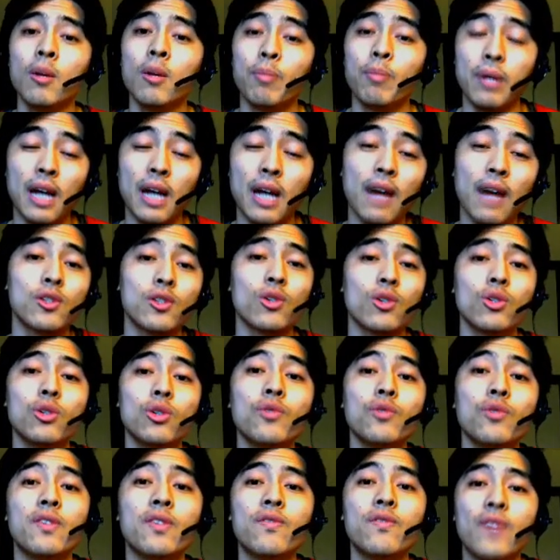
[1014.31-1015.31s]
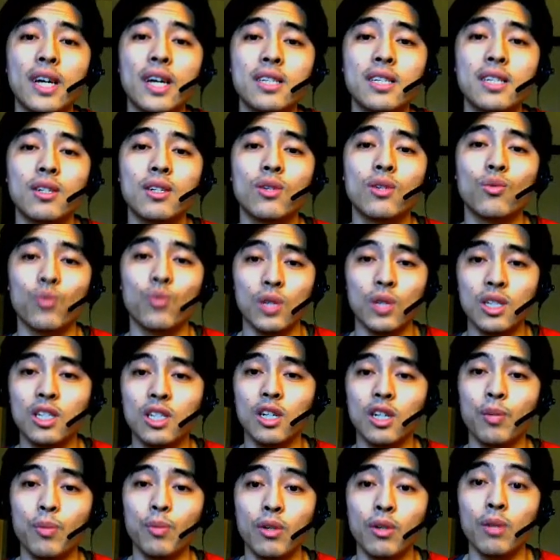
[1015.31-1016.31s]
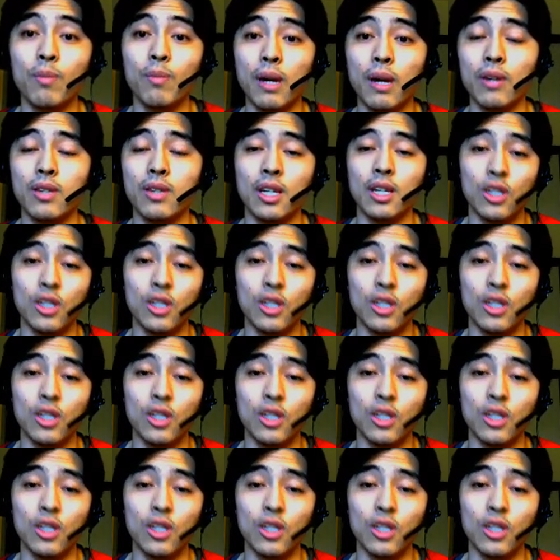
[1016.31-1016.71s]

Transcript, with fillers: But after you've invested a reasonable amount